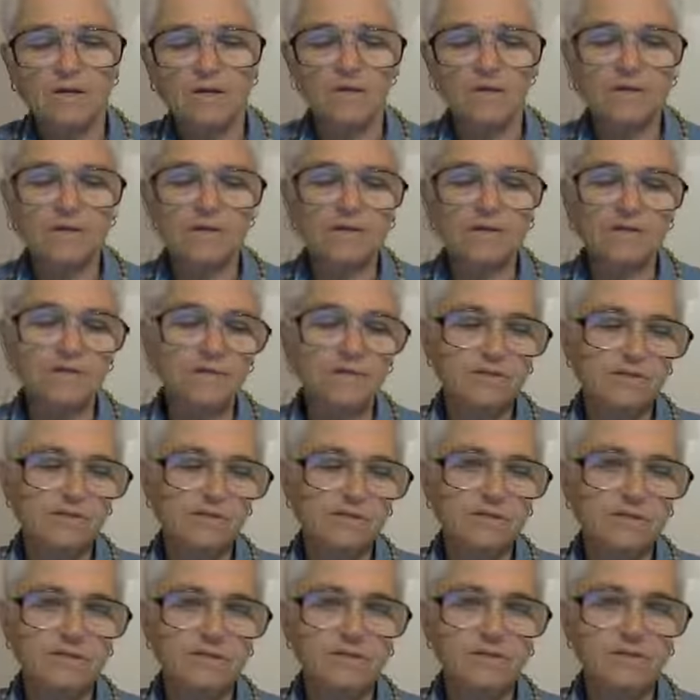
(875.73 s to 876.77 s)
is
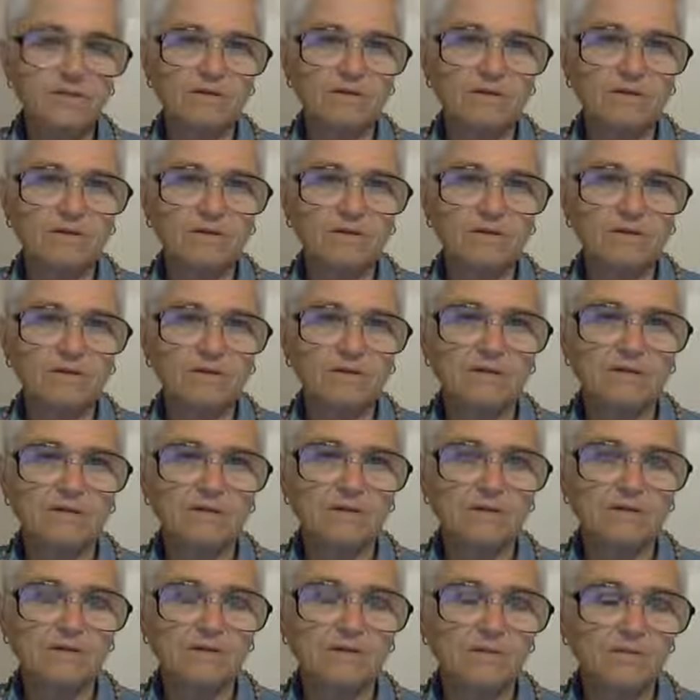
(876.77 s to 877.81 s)

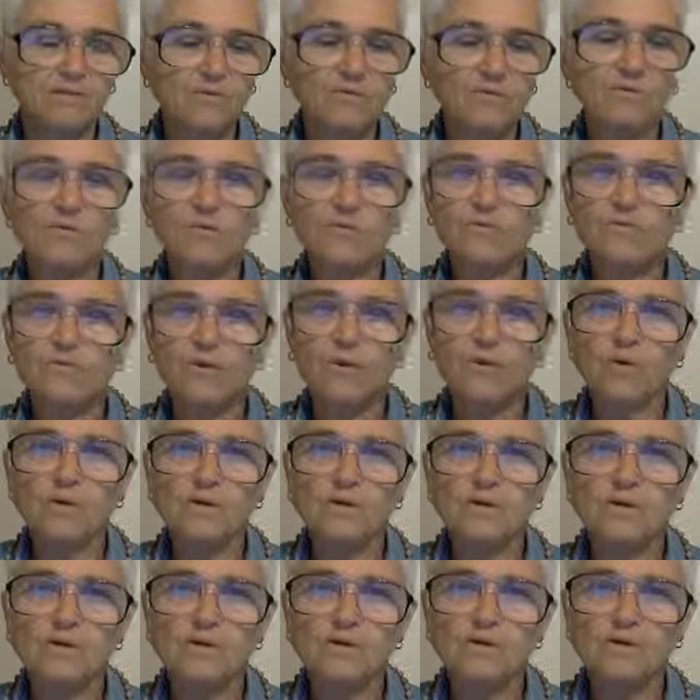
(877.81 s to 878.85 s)
the different
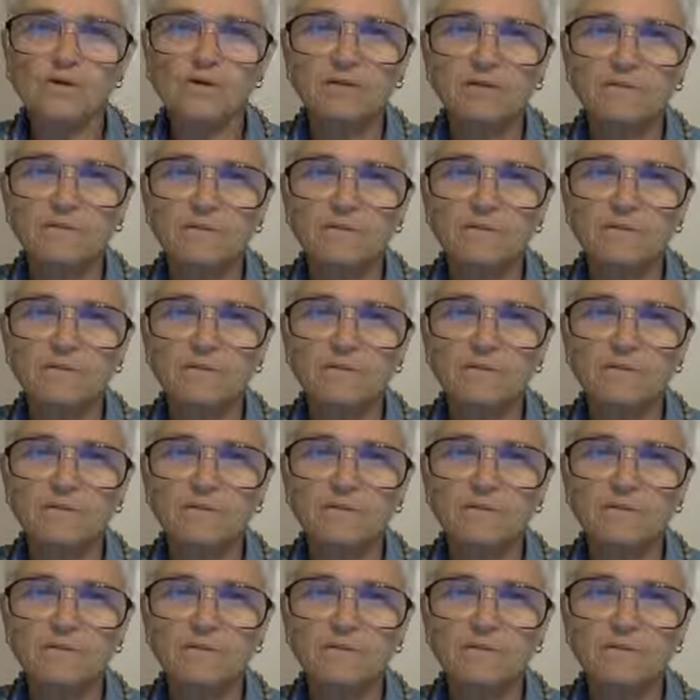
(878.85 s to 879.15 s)
devotees